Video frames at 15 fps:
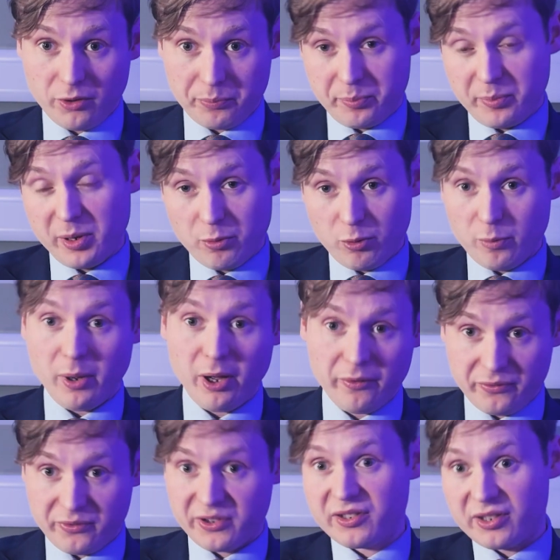people above
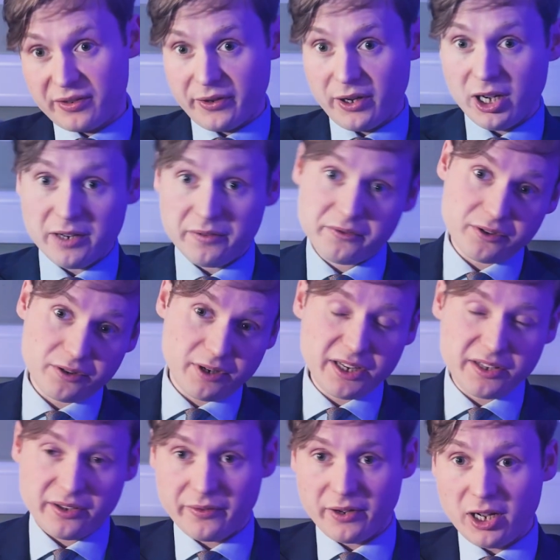65 to
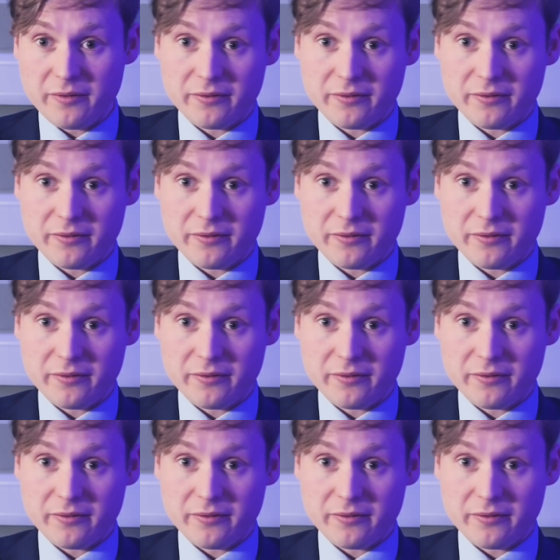85.